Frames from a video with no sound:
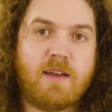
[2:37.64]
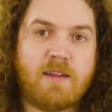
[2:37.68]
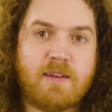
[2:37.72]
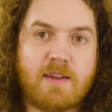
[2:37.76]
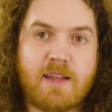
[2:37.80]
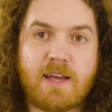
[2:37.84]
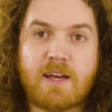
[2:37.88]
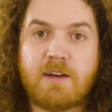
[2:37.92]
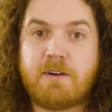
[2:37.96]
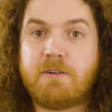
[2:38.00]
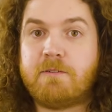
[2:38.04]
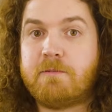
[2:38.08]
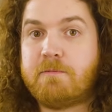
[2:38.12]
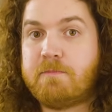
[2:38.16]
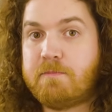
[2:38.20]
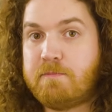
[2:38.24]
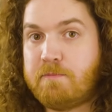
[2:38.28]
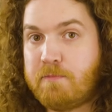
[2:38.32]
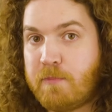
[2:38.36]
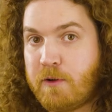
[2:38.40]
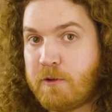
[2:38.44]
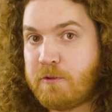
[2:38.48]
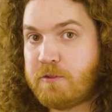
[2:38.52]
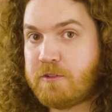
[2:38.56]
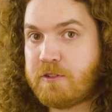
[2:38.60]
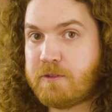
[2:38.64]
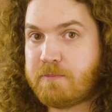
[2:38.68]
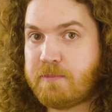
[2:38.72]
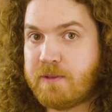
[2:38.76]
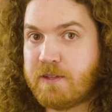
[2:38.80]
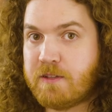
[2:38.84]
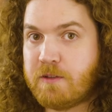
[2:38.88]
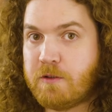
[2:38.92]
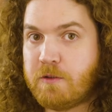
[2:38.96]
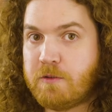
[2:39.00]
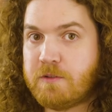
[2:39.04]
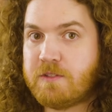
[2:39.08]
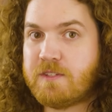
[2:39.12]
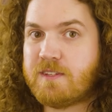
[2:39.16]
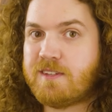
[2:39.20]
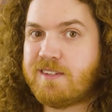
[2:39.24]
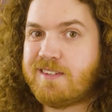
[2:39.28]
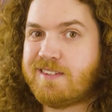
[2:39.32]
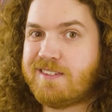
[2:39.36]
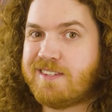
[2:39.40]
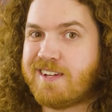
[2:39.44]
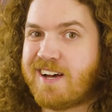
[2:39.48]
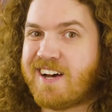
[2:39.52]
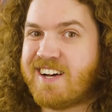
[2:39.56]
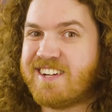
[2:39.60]
Now, most bills
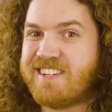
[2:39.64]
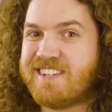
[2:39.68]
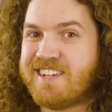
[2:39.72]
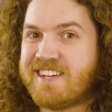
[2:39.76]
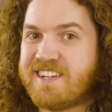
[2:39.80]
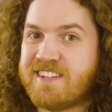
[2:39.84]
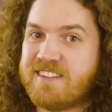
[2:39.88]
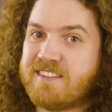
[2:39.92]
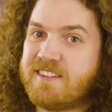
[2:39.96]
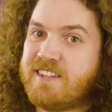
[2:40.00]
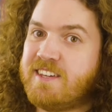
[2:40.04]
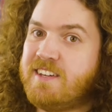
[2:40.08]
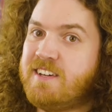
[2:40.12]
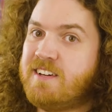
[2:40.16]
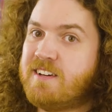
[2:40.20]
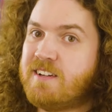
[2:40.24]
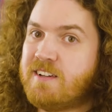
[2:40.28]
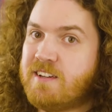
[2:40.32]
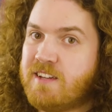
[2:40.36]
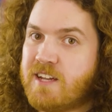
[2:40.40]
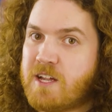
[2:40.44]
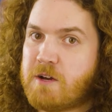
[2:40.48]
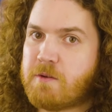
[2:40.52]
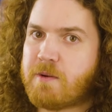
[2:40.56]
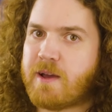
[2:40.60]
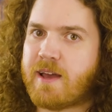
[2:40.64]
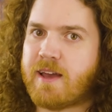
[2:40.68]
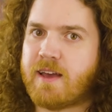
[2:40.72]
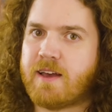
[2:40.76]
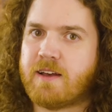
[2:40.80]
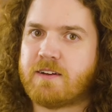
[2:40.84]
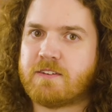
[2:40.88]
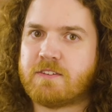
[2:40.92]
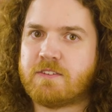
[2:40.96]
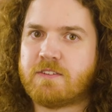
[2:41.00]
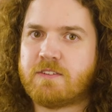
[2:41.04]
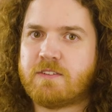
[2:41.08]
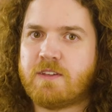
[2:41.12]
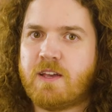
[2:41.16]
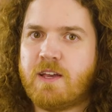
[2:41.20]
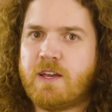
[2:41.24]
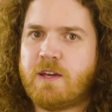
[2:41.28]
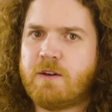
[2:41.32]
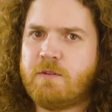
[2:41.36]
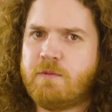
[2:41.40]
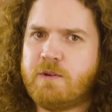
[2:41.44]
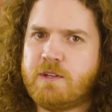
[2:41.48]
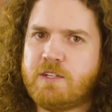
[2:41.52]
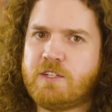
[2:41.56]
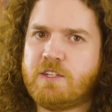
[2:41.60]
start in the lower house,
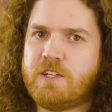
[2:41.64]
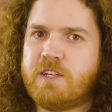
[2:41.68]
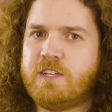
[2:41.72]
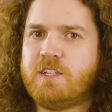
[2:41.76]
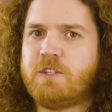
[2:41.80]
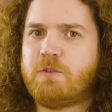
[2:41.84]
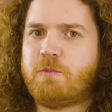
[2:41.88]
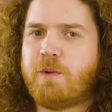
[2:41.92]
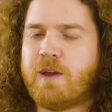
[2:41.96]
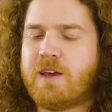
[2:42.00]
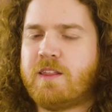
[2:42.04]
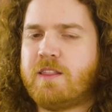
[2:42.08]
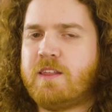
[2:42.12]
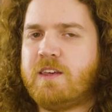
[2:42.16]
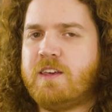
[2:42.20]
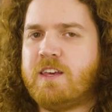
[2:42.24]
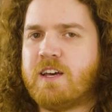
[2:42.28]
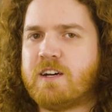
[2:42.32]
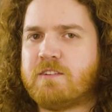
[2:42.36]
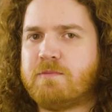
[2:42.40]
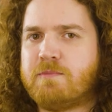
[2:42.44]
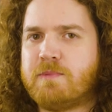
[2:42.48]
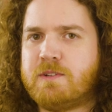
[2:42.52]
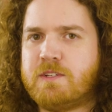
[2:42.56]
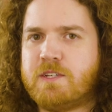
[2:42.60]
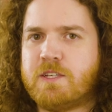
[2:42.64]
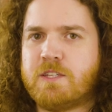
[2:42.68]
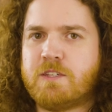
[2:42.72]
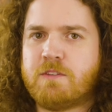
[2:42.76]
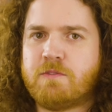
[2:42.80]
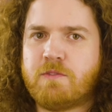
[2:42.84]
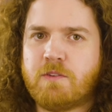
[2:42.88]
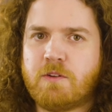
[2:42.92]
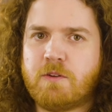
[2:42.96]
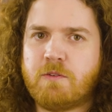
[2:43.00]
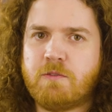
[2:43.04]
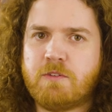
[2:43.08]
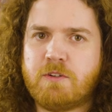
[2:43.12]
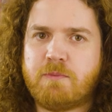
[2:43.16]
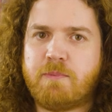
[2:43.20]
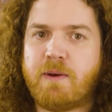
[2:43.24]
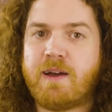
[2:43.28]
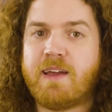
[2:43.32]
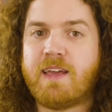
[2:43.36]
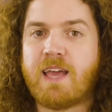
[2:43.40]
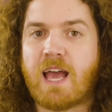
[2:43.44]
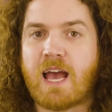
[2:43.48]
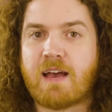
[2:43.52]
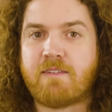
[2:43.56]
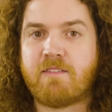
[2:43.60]
which is where the government is formed
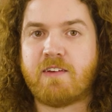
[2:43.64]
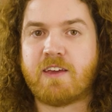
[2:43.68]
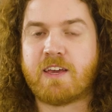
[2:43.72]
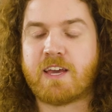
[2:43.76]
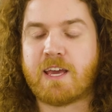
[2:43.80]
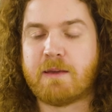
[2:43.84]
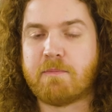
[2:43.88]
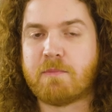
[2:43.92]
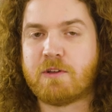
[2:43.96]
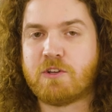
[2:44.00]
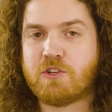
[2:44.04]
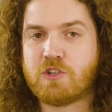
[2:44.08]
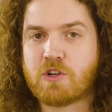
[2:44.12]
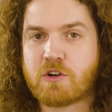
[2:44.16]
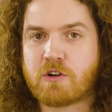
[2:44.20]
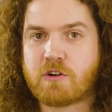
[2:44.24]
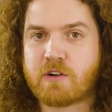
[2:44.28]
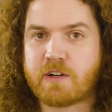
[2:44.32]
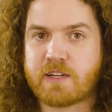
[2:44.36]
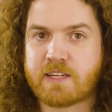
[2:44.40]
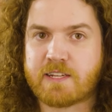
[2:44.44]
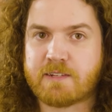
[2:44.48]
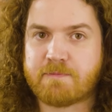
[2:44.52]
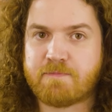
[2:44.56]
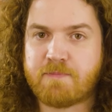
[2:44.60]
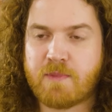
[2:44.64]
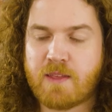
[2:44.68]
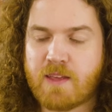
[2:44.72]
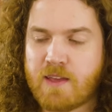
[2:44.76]
by having a majority.